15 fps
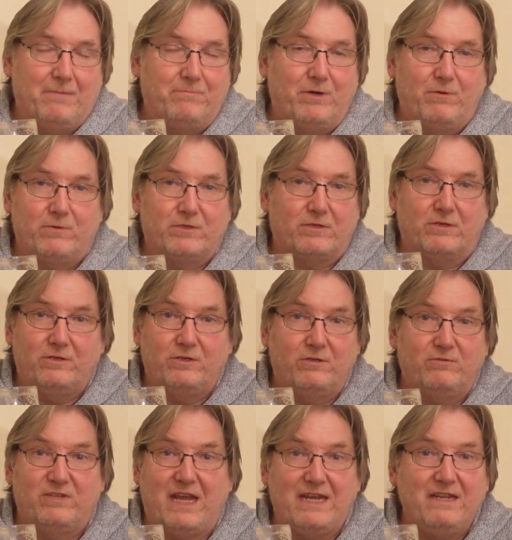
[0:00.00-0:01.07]
brewers could
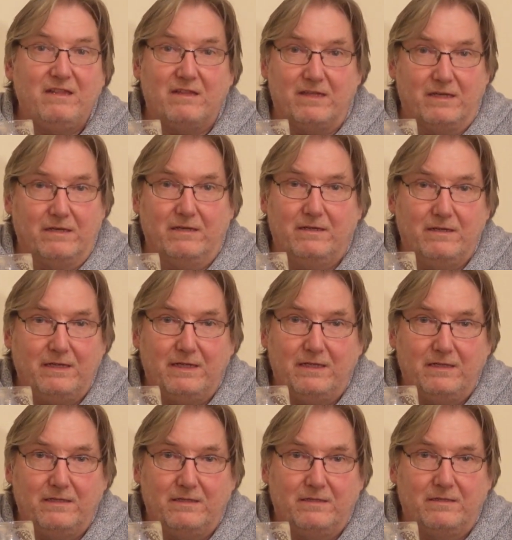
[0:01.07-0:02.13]
use anything
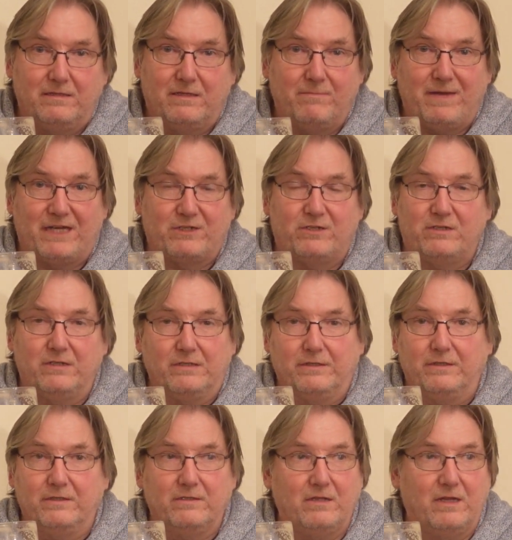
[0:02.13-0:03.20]
in the mash
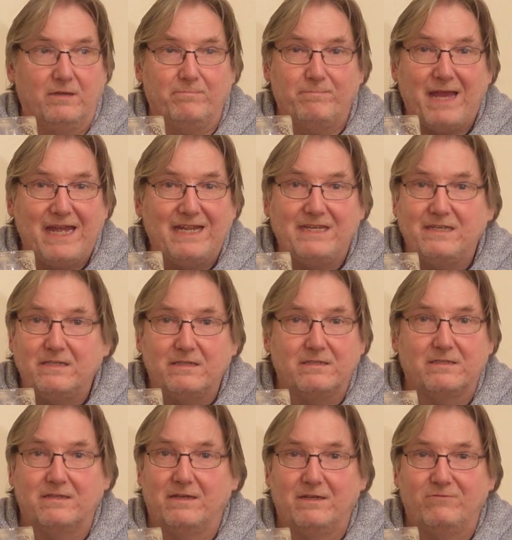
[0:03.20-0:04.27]
tun,
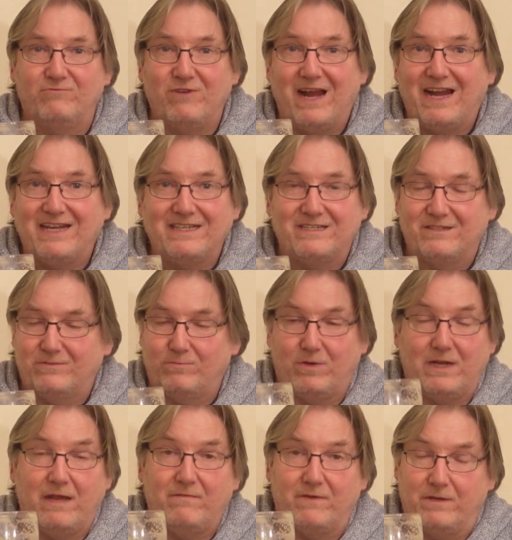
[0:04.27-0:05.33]
maize, rice,
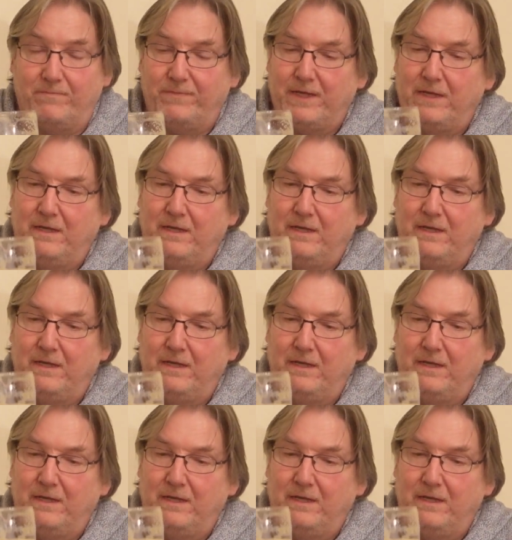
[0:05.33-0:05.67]
whatever.